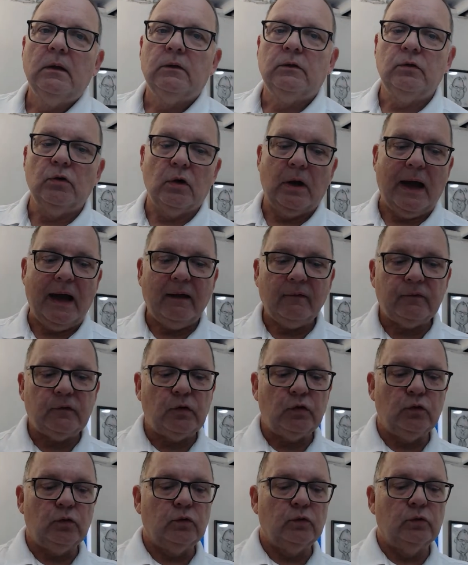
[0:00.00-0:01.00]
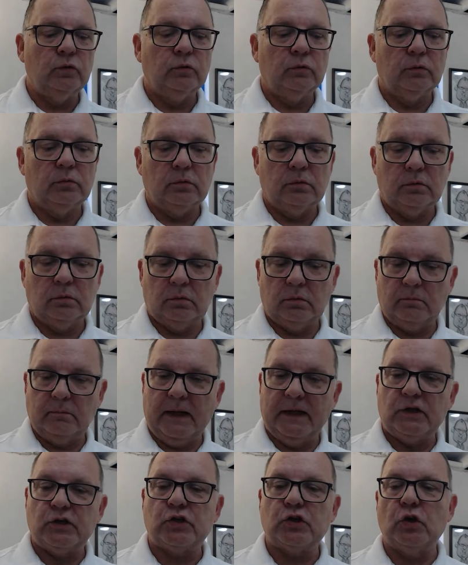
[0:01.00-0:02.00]
you have to
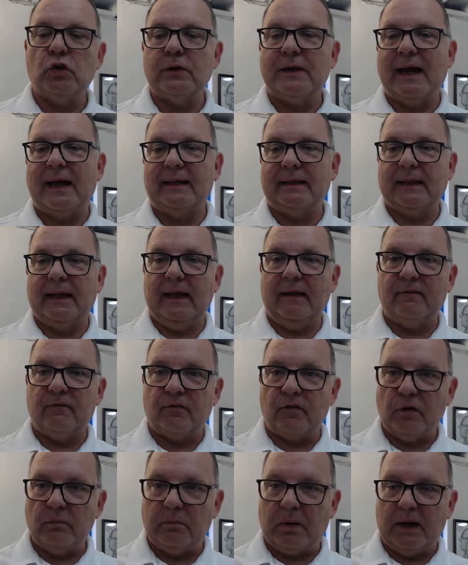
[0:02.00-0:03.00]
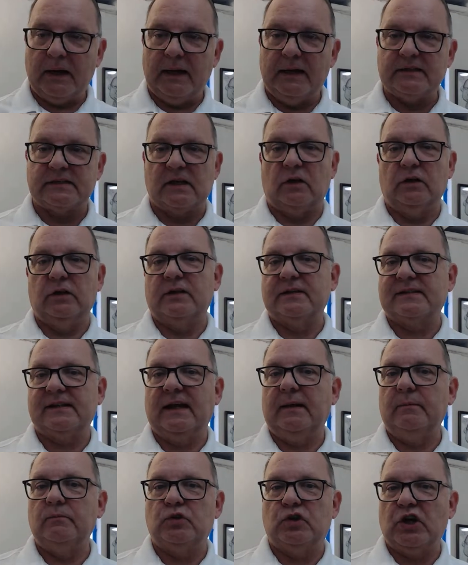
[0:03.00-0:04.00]
make sure that everybody's on the
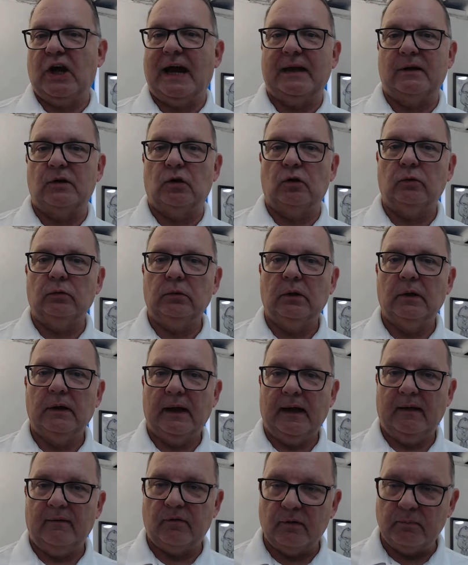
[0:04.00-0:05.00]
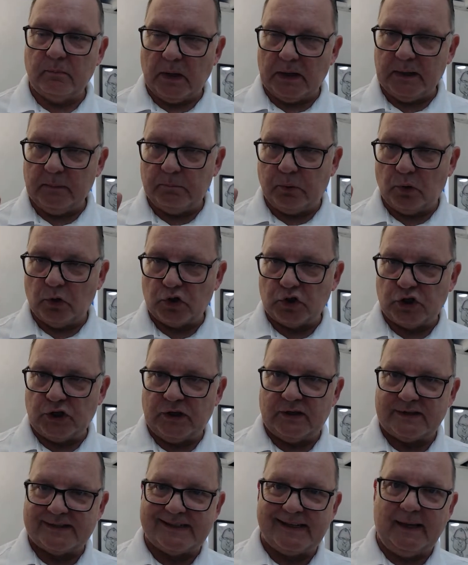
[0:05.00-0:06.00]
same channel, everybody push in
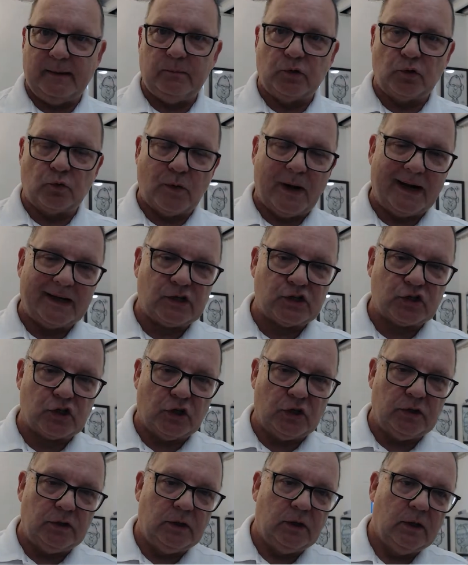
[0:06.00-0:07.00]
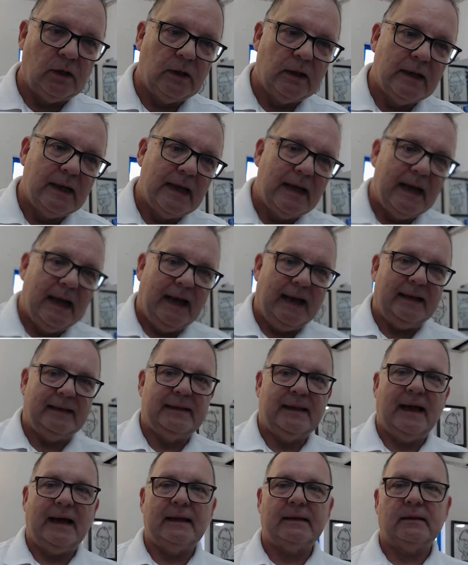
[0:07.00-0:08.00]
the same direction,
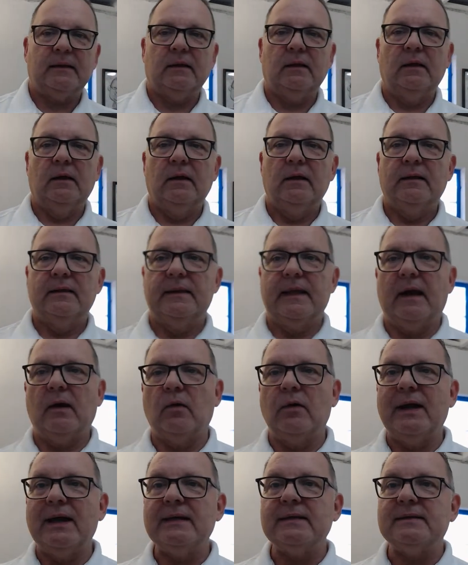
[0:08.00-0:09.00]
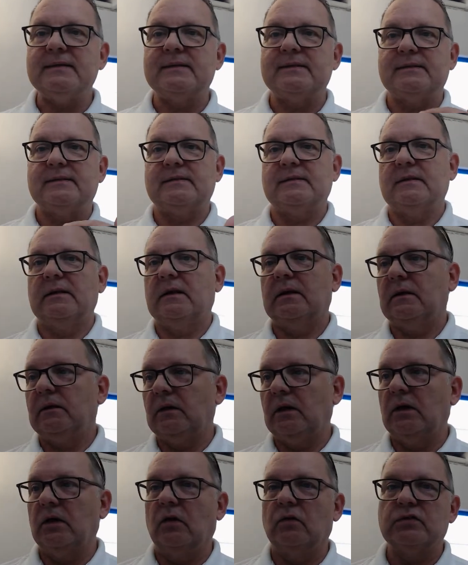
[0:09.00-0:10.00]
and that there is,
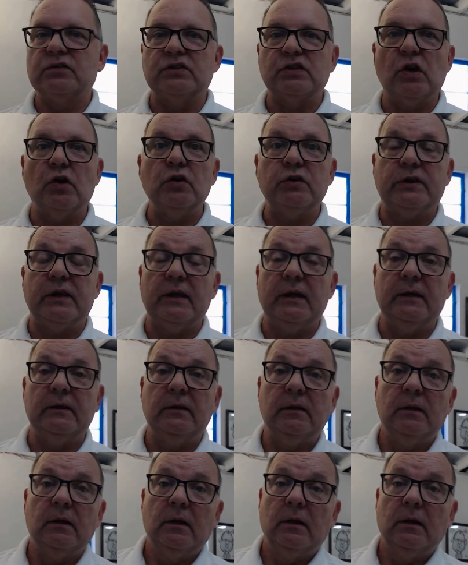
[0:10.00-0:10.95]
certain,